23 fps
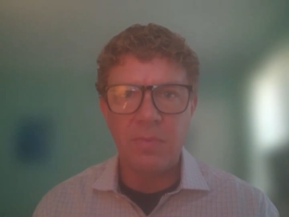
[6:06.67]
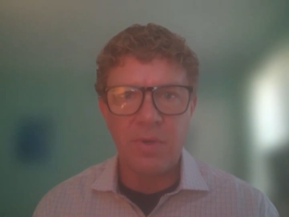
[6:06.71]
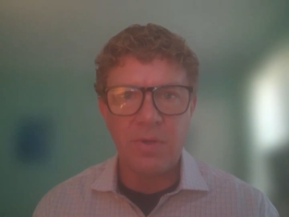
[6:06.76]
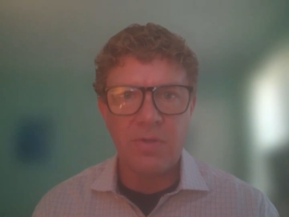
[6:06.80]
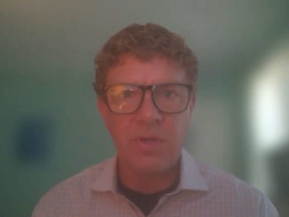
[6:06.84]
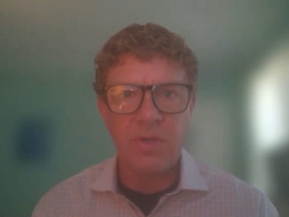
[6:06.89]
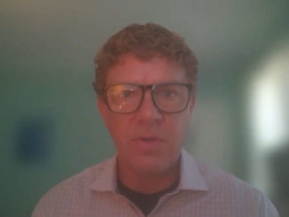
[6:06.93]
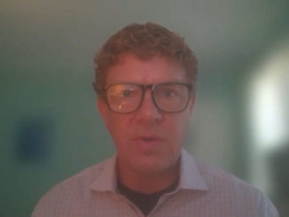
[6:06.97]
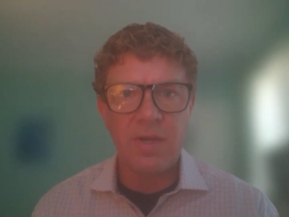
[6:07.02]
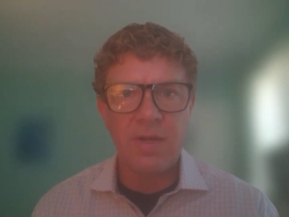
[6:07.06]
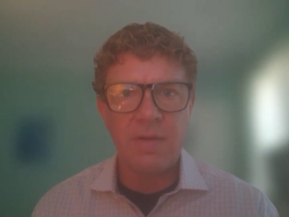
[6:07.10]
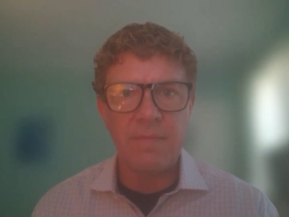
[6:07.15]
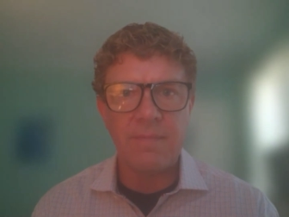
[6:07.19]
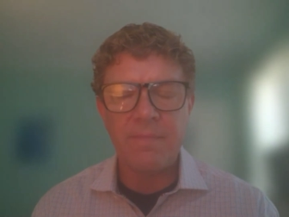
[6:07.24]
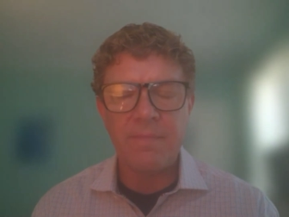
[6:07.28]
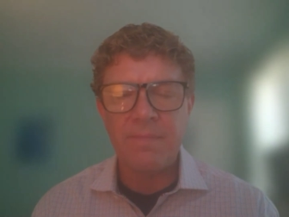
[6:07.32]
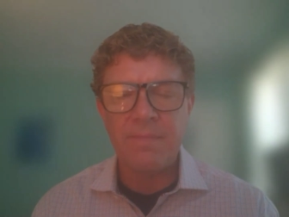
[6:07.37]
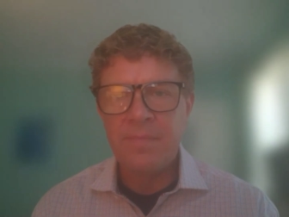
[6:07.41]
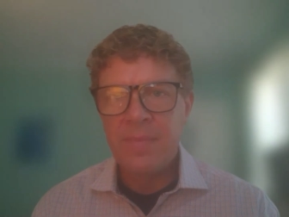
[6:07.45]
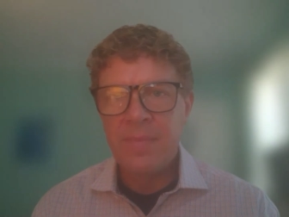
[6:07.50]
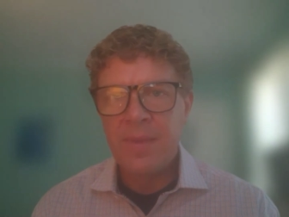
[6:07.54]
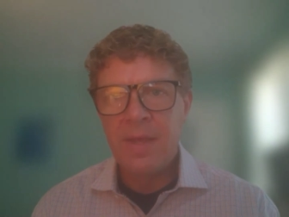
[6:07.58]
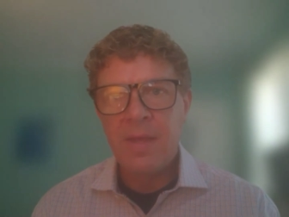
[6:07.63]
We were doing
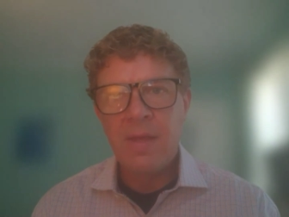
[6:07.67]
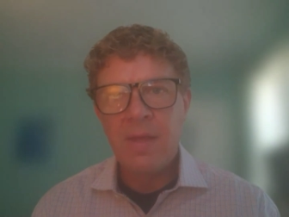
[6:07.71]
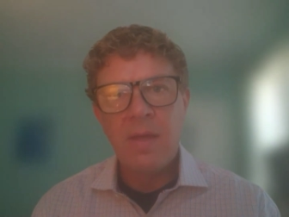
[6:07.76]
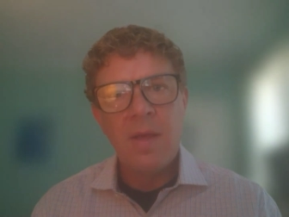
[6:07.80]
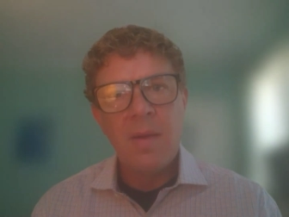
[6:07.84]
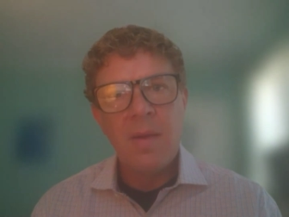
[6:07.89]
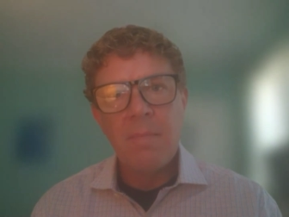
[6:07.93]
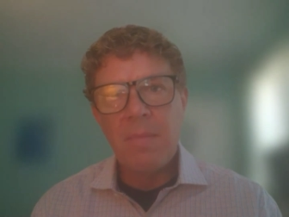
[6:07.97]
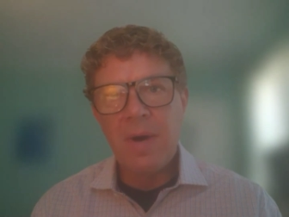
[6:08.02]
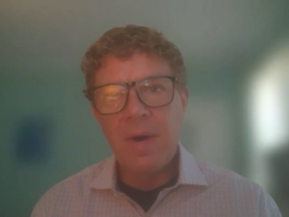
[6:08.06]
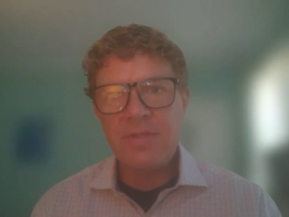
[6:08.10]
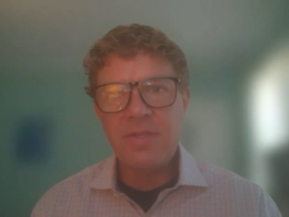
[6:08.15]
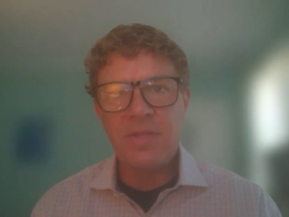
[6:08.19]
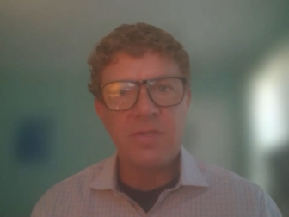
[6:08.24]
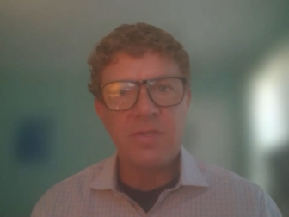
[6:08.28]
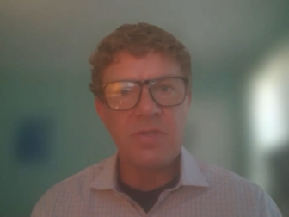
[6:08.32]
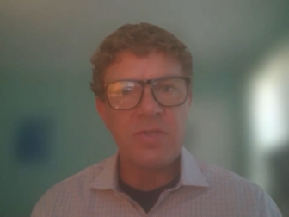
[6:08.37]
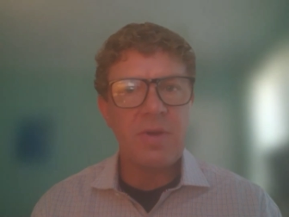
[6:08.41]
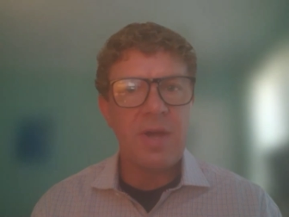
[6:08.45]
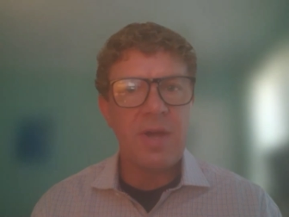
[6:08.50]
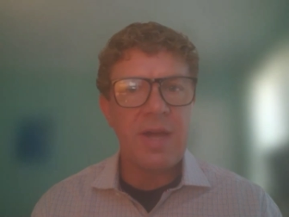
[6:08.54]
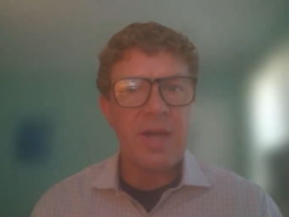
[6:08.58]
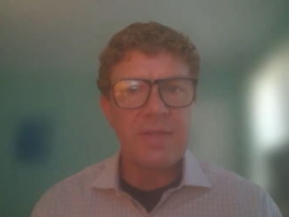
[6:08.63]
muscle
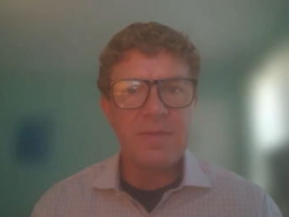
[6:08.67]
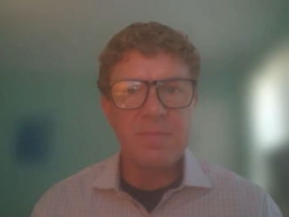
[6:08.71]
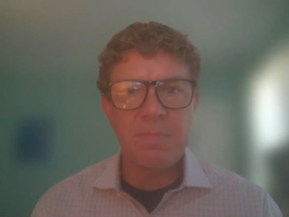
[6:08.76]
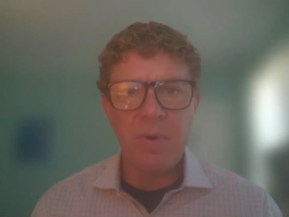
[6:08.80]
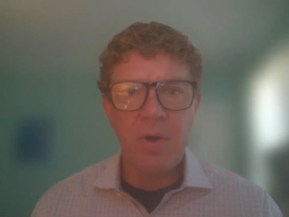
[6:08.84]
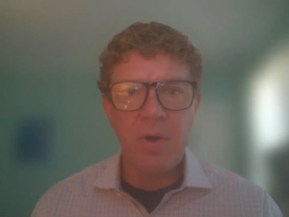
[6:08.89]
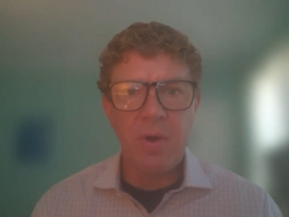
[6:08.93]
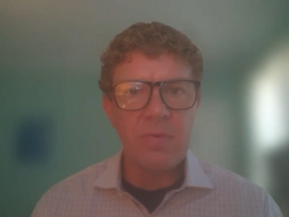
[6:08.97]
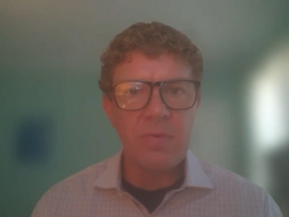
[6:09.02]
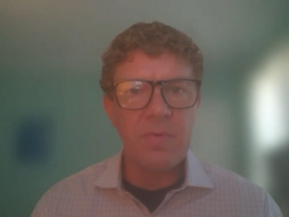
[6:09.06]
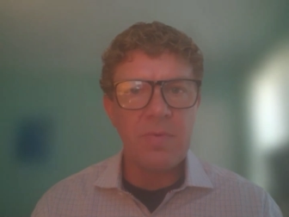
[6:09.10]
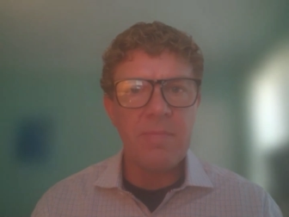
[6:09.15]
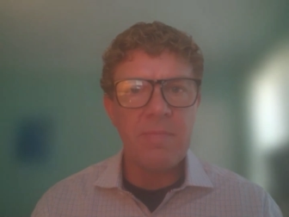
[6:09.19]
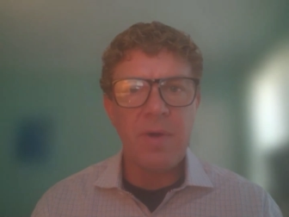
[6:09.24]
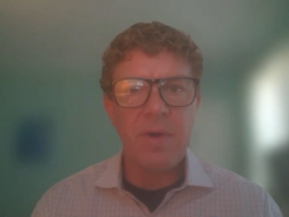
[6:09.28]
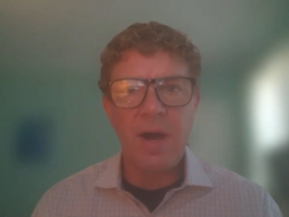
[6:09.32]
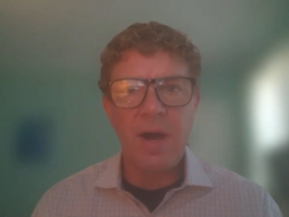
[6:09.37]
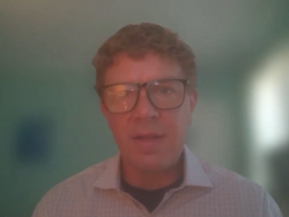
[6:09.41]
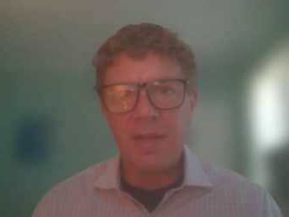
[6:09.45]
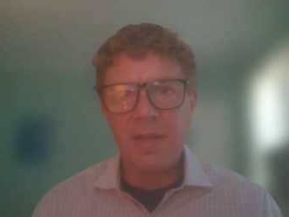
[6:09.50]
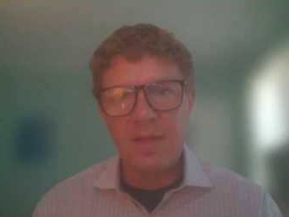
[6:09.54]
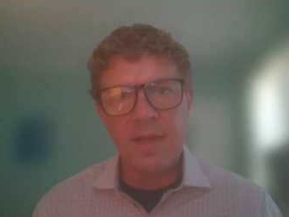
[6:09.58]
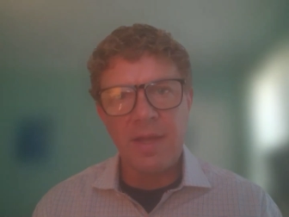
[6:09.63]
stress, bone
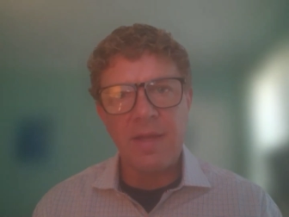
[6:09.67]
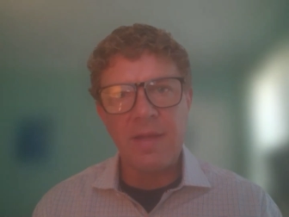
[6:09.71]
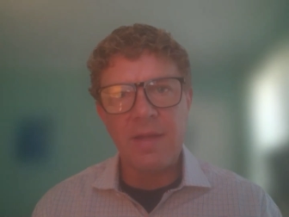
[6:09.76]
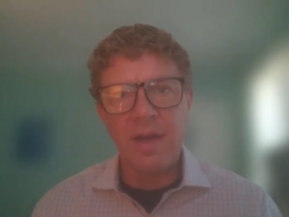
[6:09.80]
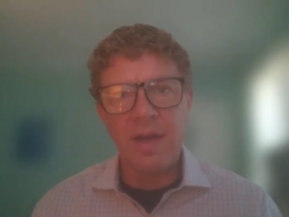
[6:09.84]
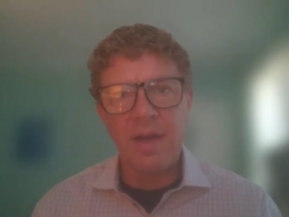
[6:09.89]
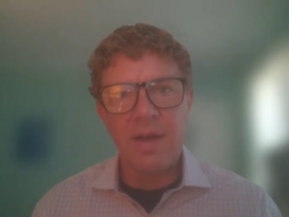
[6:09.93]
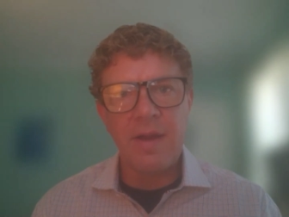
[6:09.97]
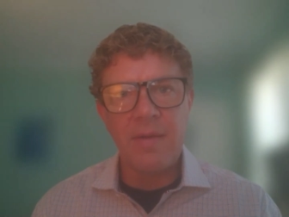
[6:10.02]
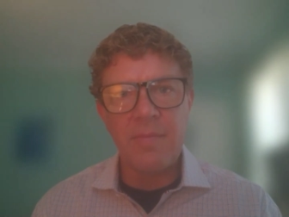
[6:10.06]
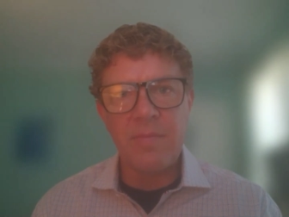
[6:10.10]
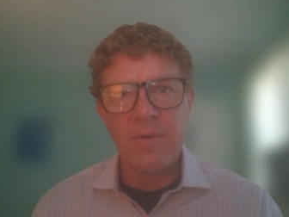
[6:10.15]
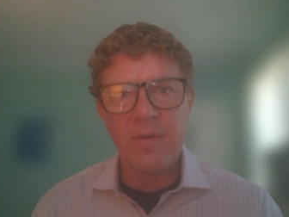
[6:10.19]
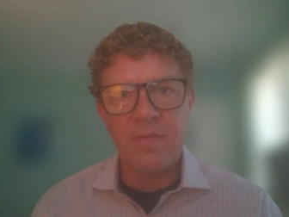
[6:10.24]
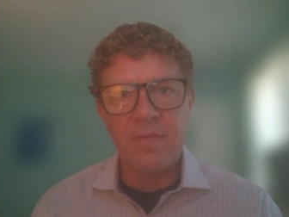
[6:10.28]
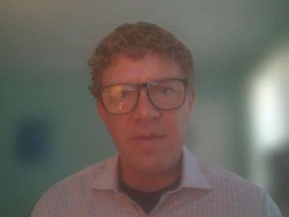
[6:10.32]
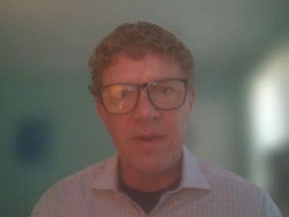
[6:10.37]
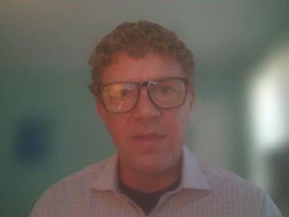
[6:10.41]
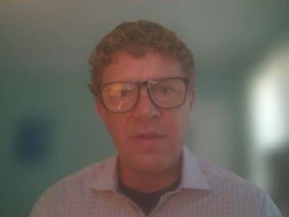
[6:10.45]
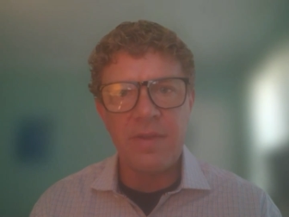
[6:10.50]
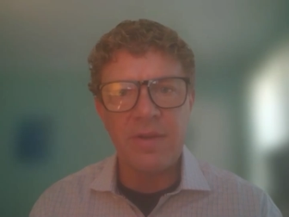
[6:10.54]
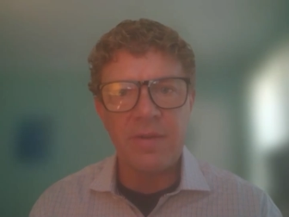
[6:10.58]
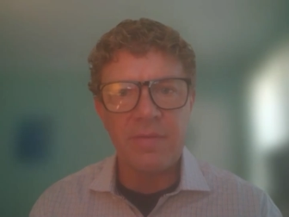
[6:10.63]
remodeling, a number of
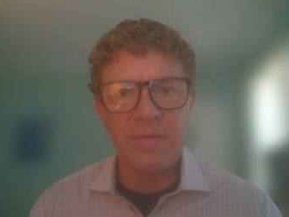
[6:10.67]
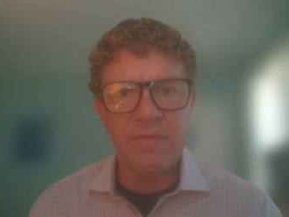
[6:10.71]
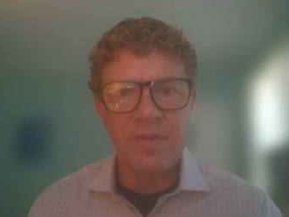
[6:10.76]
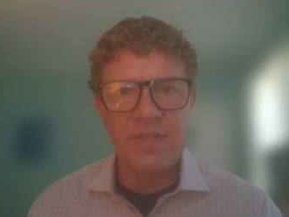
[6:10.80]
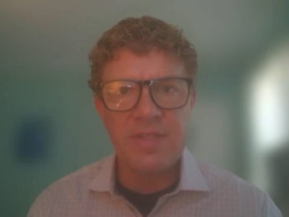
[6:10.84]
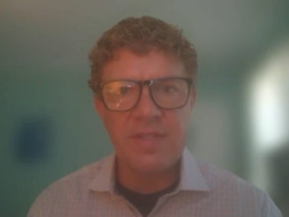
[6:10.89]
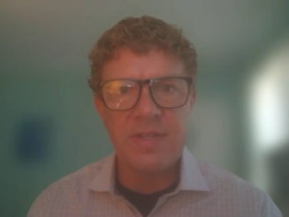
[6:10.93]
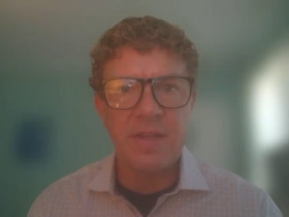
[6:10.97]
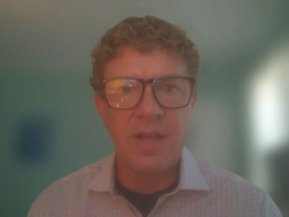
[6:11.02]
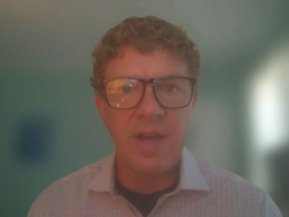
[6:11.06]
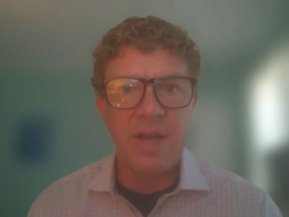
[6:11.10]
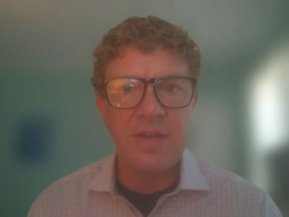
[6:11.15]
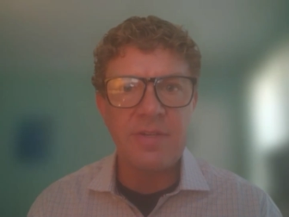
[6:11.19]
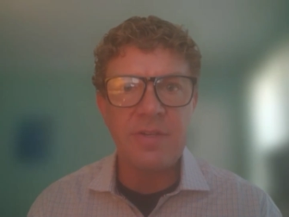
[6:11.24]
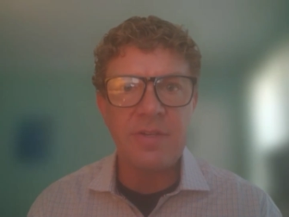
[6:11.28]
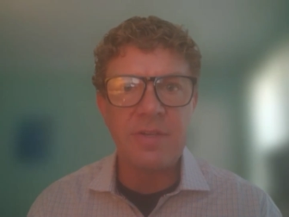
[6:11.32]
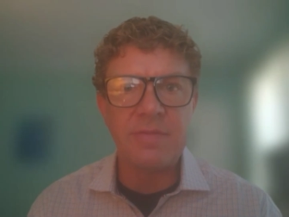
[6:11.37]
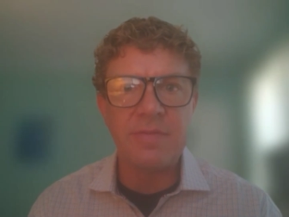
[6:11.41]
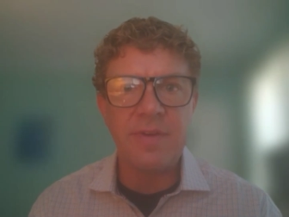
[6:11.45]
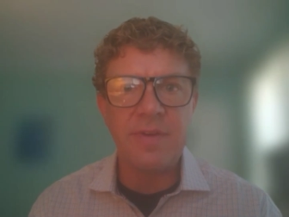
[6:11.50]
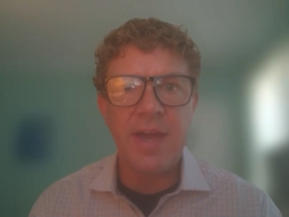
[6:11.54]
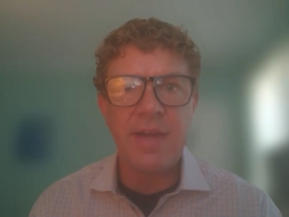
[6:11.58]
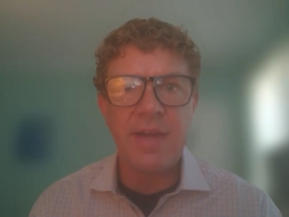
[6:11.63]
other physiological
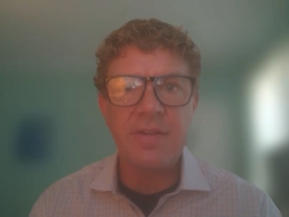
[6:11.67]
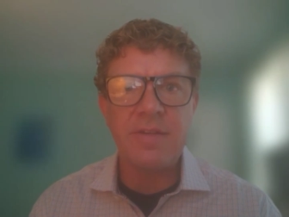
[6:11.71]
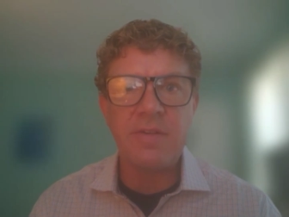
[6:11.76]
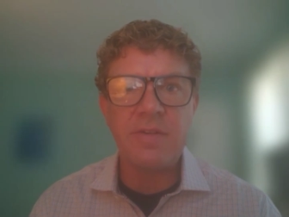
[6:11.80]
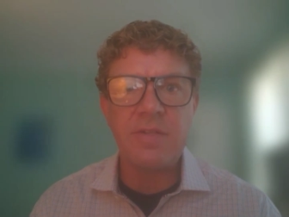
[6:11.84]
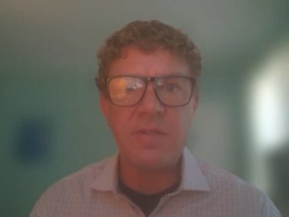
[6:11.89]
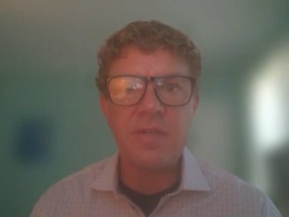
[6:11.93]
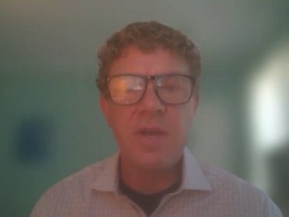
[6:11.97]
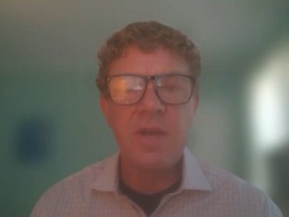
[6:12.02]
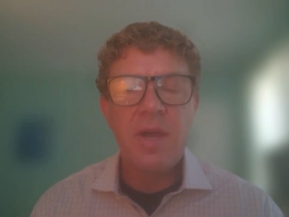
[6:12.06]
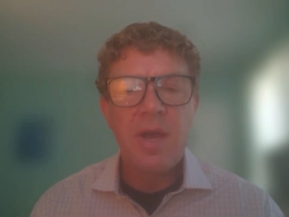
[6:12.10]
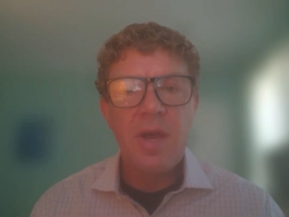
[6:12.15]
factors.